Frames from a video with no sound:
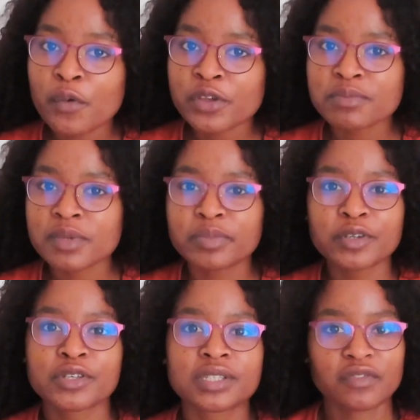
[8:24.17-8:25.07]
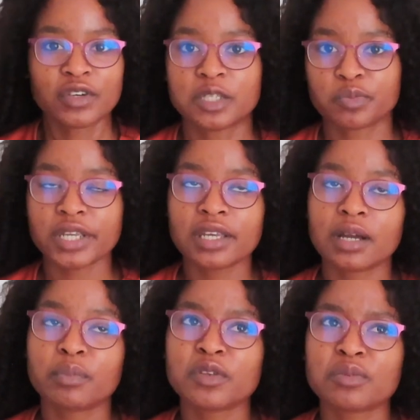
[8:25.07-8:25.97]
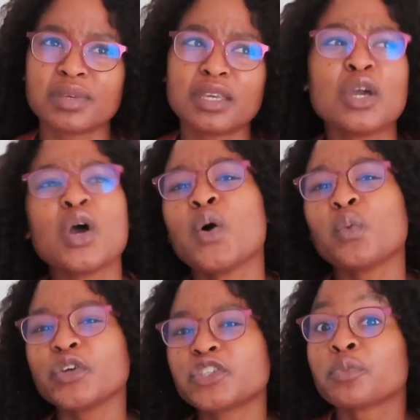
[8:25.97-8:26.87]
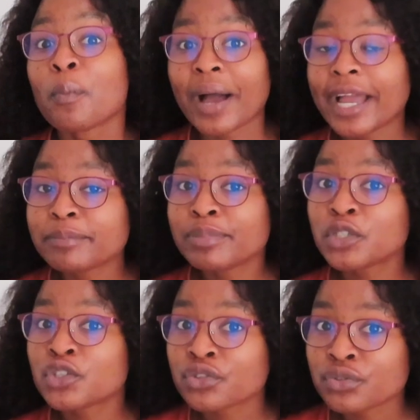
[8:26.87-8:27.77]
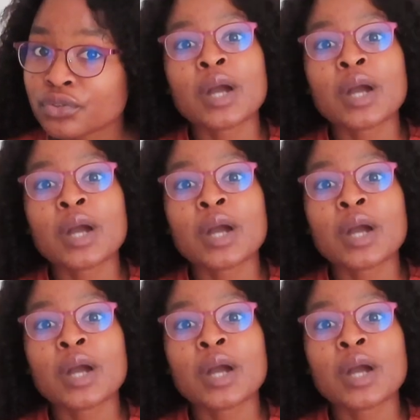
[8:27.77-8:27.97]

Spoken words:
with me because everyone's breaking up with me, which might be true.